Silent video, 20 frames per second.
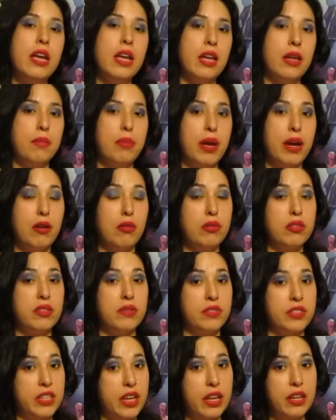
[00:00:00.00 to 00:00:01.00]
and Powers
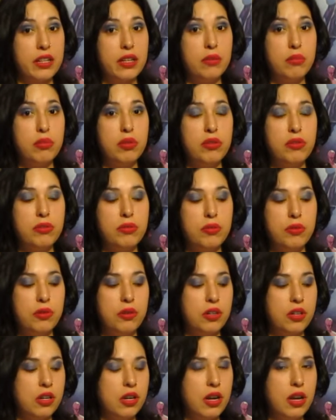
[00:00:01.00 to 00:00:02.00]
of 10 number
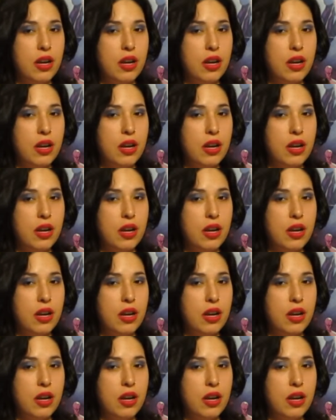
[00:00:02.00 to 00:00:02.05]
4.